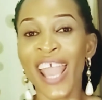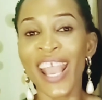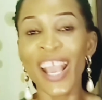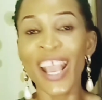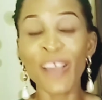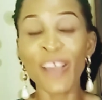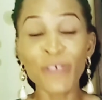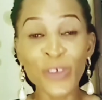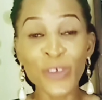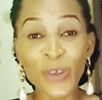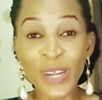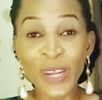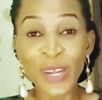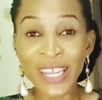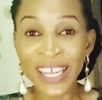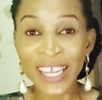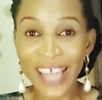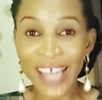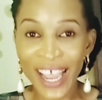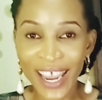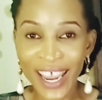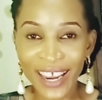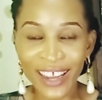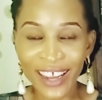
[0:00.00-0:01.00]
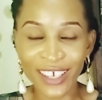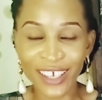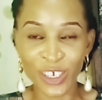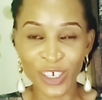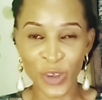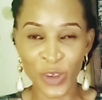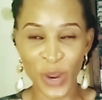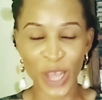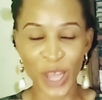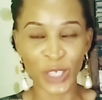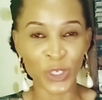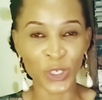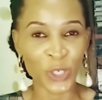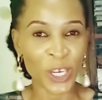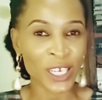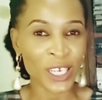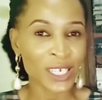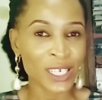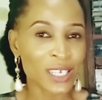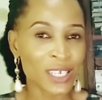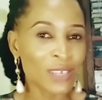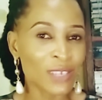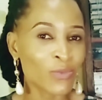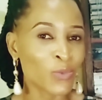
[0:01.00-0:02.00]
if you like and you
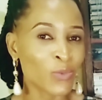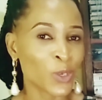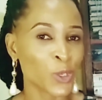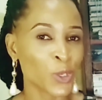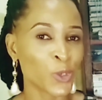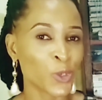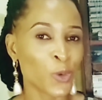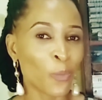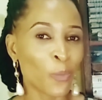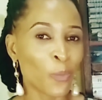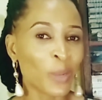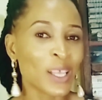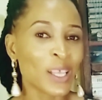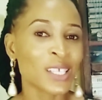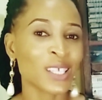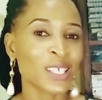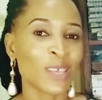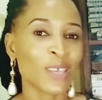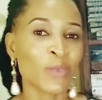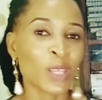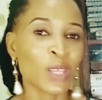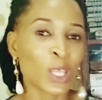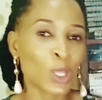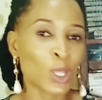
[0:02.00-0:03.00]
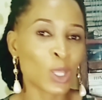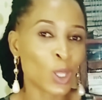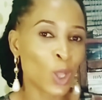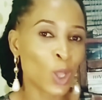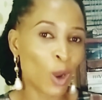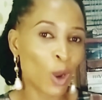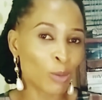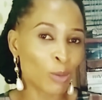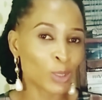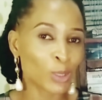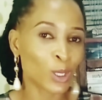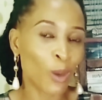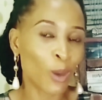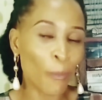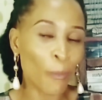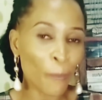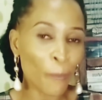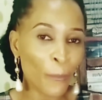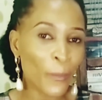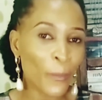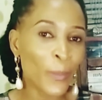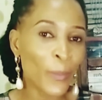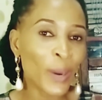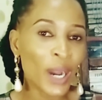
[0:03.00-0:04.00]
enjoyed this video please give it a thumbs up
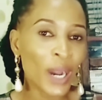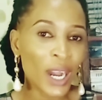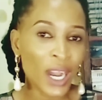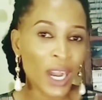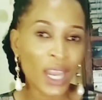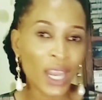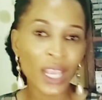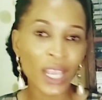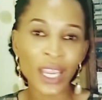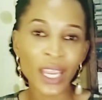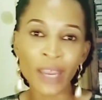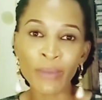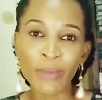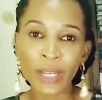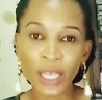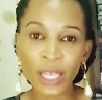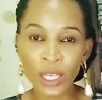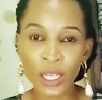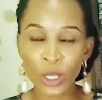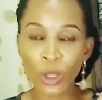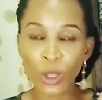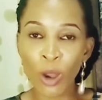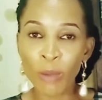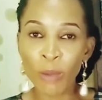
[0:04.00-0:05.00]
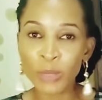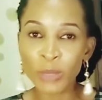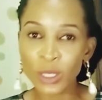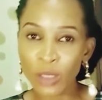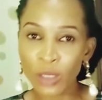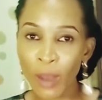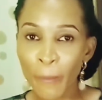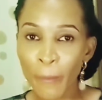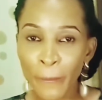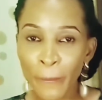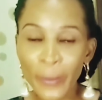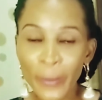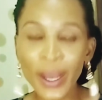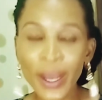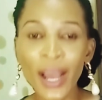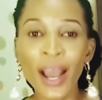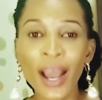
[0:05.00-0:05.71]
give it a thumbs up